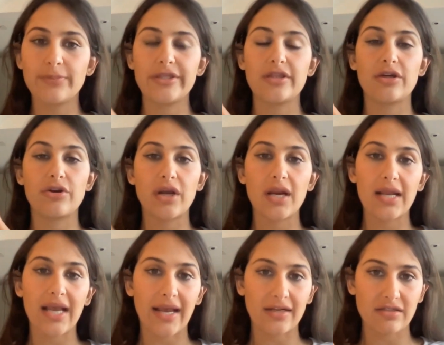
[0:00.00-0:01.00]
But the
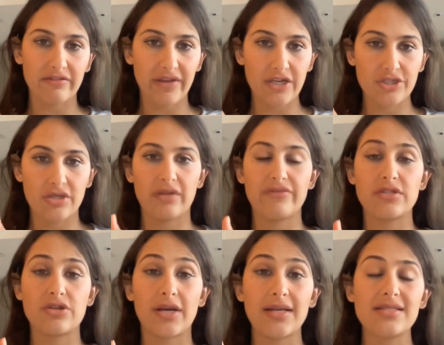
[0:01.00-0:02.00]
chronic activation of
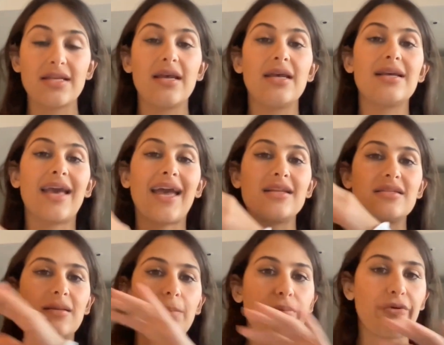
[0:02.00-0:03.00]
stress can
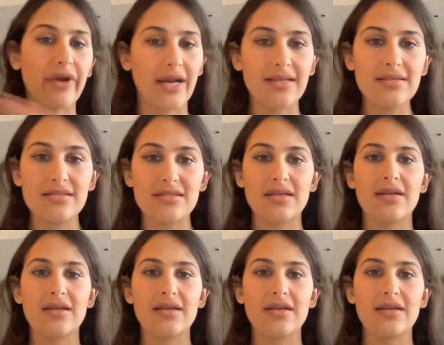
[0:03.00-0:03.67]
suppress